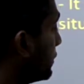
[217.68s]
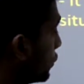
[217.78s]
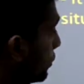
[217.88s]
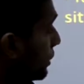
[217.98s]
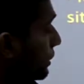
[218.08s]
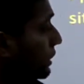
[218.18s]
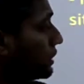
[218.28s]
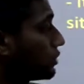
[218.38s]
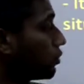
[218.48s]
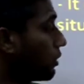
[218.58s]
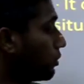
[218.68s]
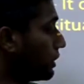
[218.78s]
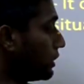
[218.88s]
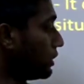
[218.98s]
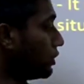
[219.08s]
so this is what
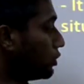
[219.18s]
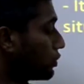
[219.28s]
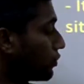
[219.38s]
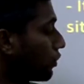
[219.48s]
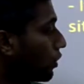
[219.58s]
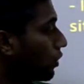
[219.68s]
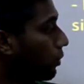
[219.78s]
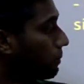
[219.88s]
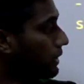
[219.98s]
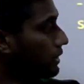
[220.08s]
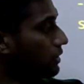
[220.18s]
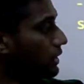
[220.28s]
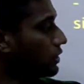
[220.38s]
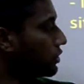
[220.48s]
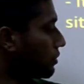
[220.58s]
we use for opinion,
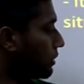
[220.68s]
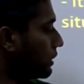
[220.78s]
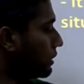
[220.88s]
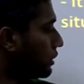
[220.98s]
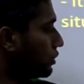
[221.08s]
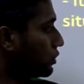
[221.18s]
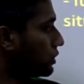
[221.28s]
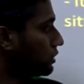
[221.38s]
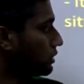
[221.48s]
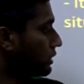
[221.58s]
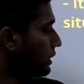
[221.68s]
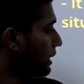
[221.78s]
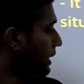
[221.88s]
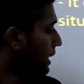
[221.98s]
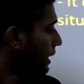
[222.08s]
editorial news,
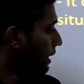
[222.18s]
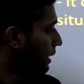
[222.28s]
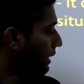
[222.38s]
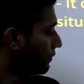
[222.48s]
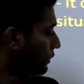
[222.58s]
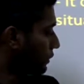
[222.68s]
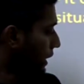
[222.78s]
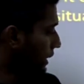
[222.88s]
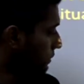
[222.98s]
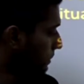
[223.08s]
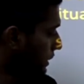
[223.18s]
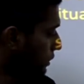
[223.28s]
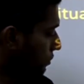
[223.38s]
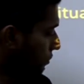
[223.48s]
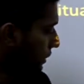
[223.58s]

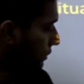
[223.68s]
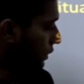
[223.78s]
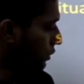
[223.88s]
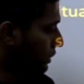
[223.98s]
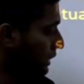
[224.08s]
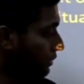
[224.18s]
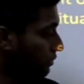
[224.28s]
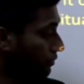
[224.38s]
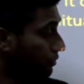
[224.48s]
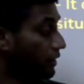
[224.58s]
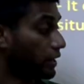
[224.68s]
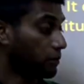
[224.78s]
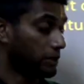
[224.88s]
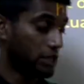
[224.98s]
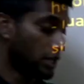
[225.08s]
advertisements, reviews, letter of
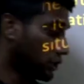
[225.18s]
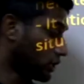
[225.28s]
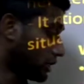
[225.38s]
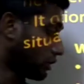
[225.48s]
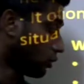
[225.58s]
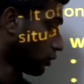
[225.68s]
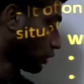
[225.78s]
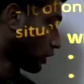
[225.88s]
recommendation or